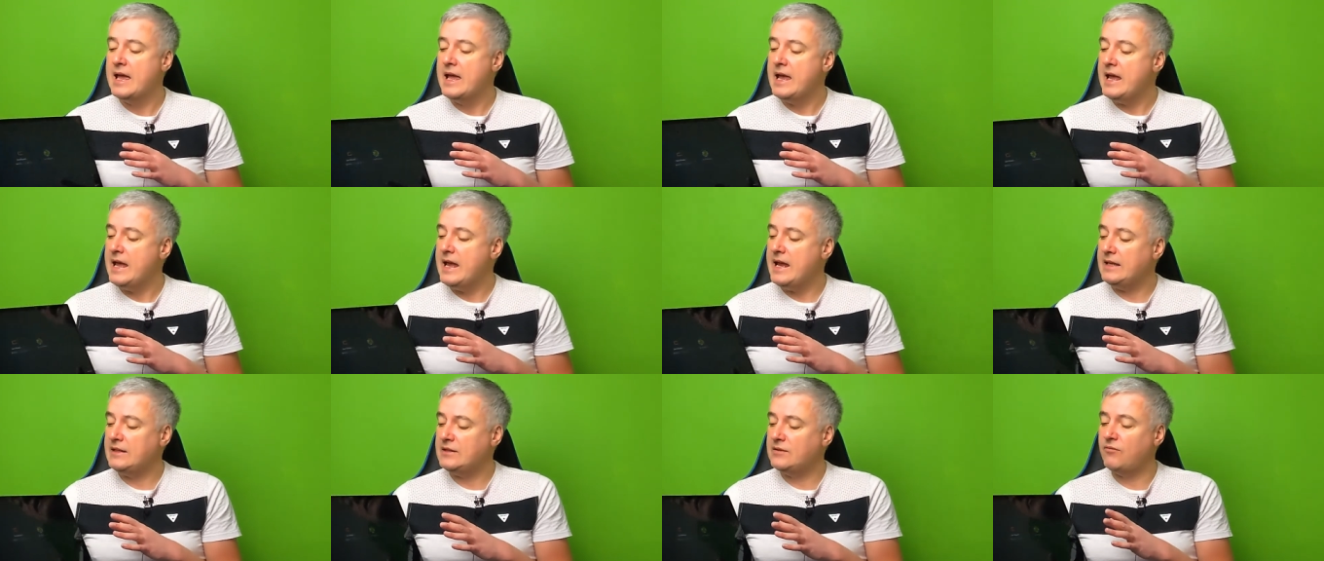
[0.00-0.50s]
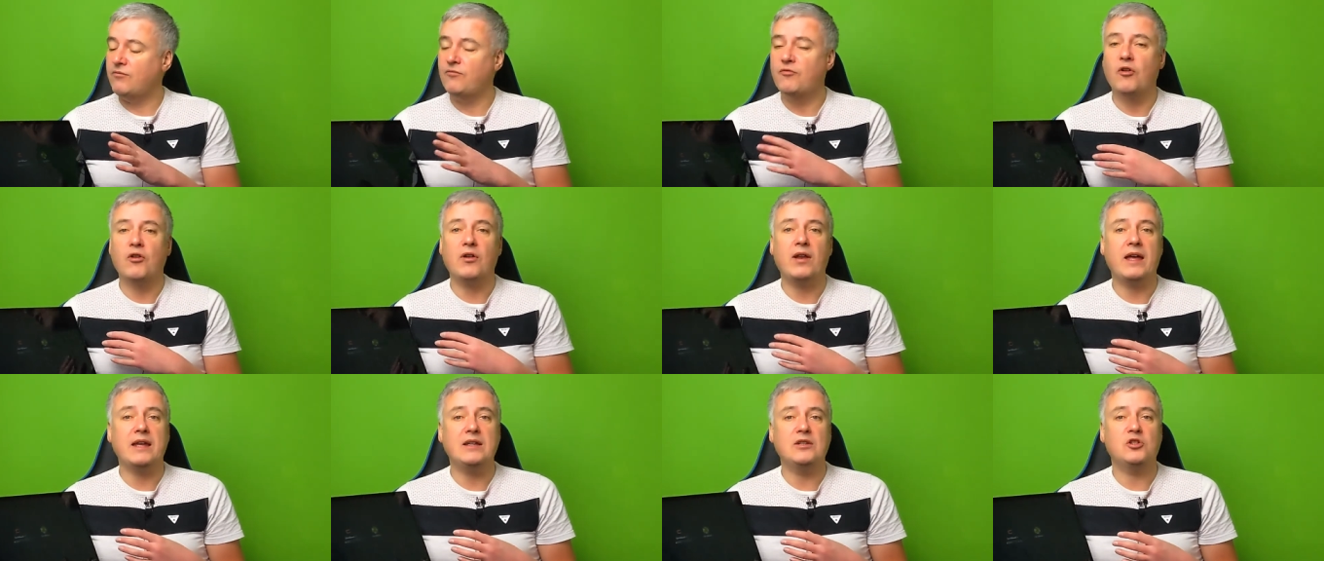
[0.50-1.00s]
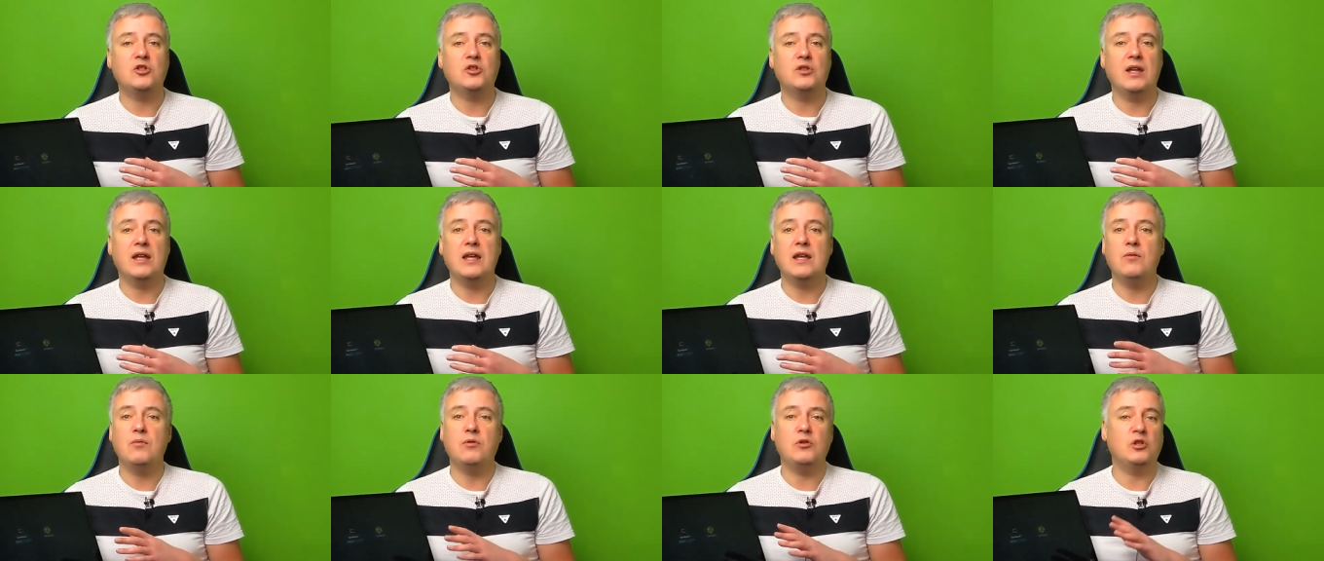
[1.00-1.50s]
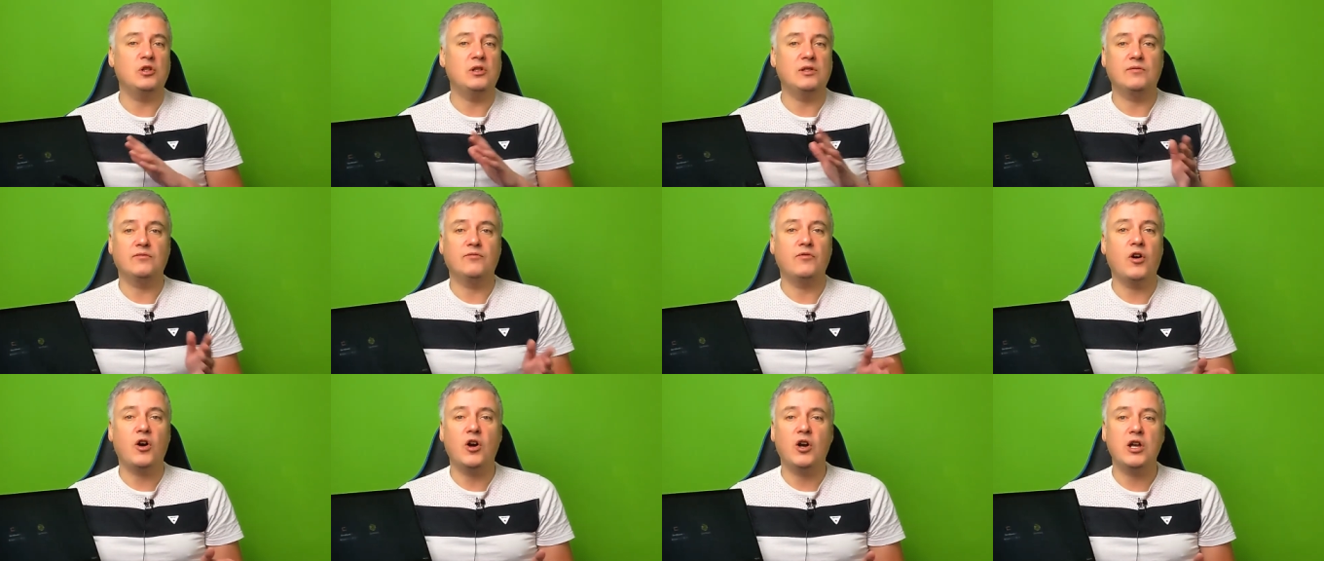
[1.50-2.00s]
It's full H D, which is
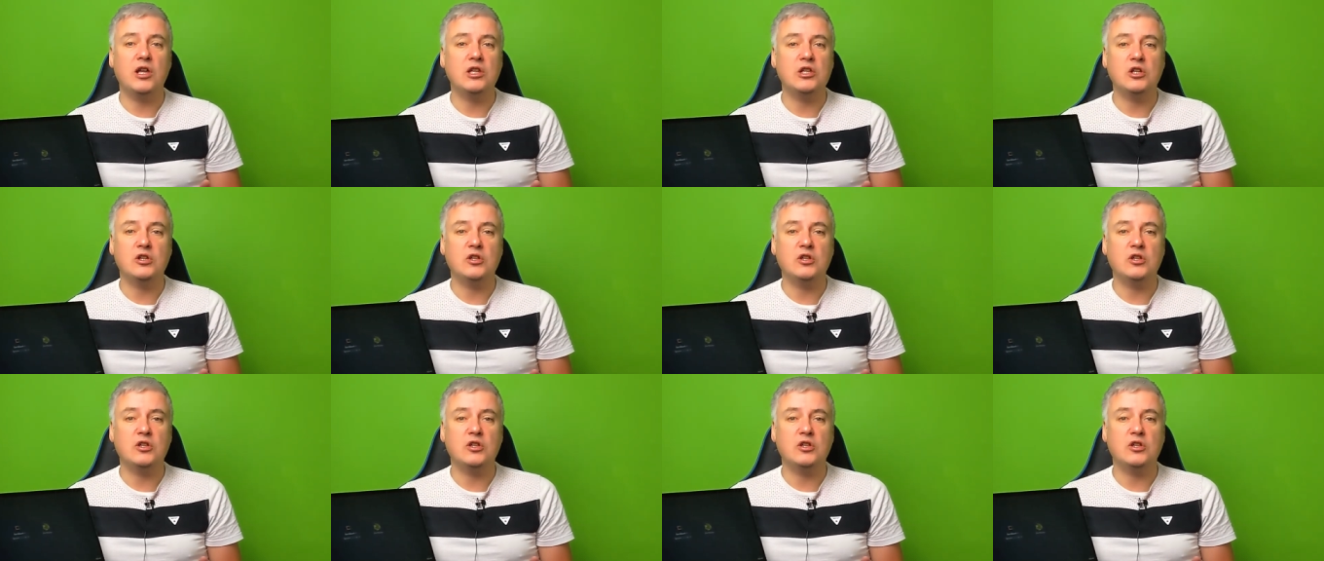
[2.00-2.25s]
fine.